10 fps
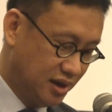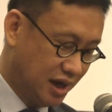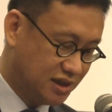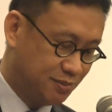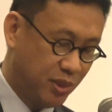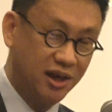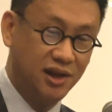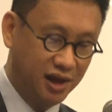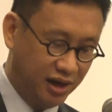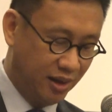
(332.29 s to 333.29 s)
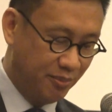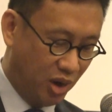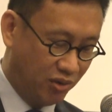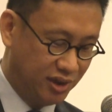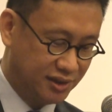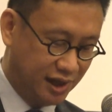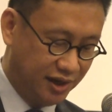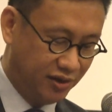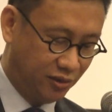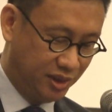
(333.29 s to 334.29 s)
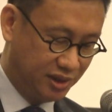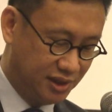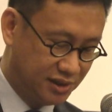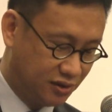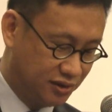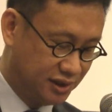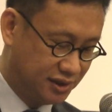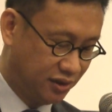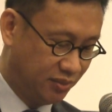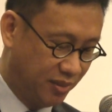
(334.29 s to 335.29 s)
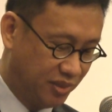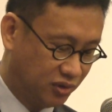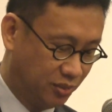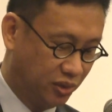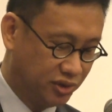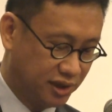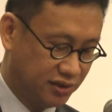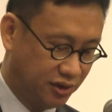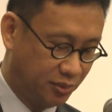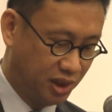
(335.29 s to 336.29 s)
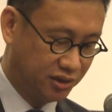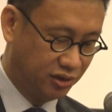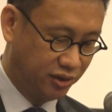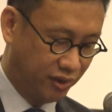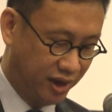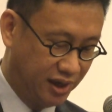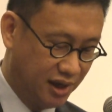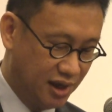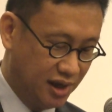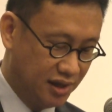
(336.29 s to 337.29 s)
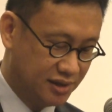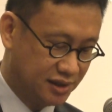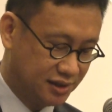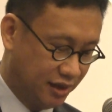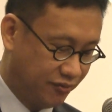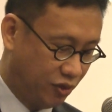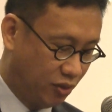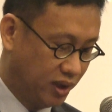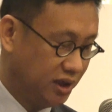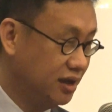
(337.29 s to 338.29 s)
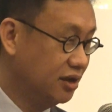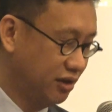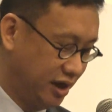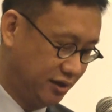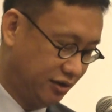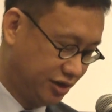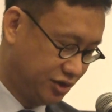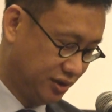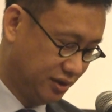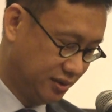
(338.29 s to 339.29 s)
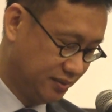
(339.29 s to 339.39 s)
Expanding and empowering standing committees consisting of members from both sides of the political divide is a step forward in the right direction.